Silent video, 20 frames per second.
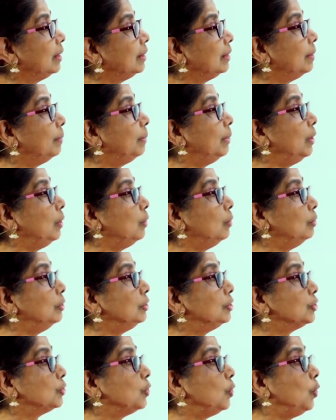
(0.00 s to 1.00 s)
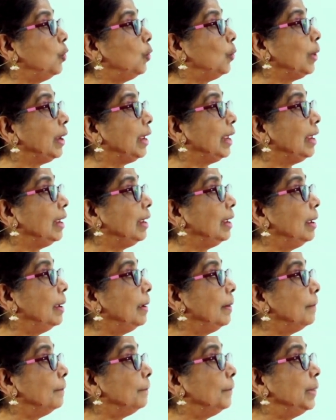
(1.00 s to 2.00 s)
The balloons go away,
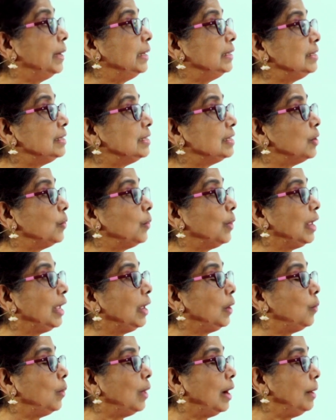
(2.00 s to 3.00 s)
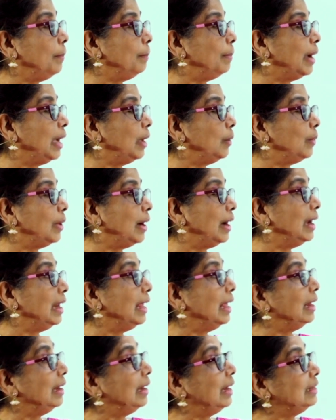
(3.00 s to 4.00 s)
burst away one by one.
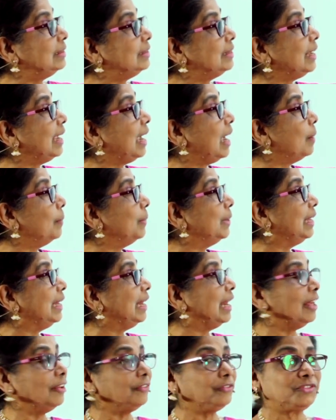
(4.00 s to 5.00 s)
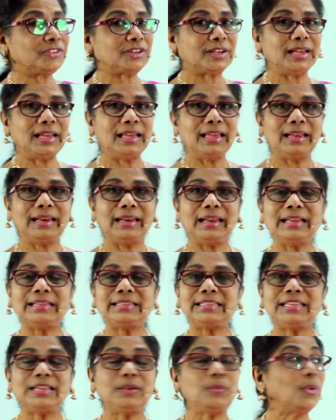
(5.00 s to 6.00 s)
Let's see how many left.
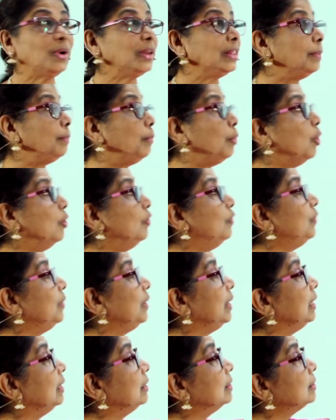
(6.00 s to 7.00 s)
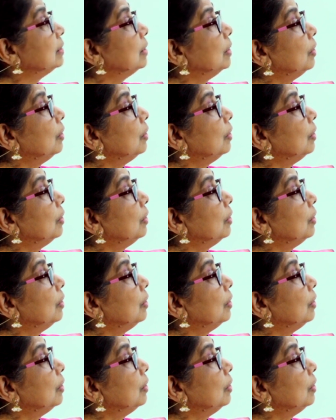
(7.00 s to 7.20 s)
Let's see what the boy feels.